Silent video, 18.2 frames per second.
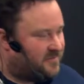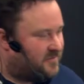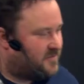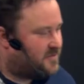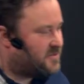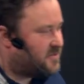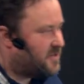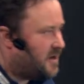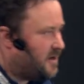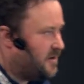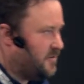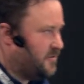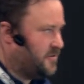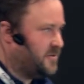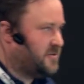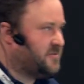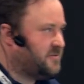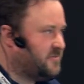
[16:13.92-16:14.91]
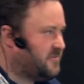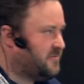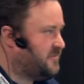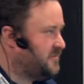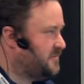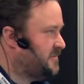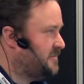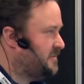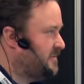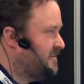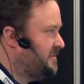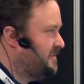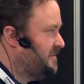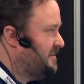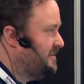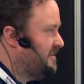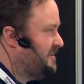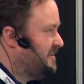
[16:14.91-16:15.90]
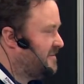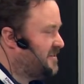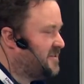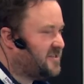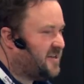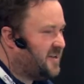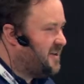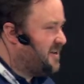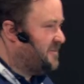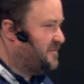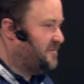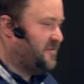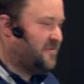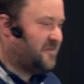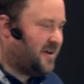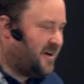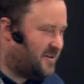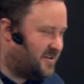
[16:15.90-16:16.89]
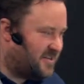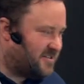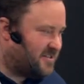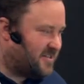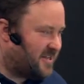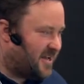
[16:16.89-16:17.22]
Star-Lord. Because I like the film Guardians of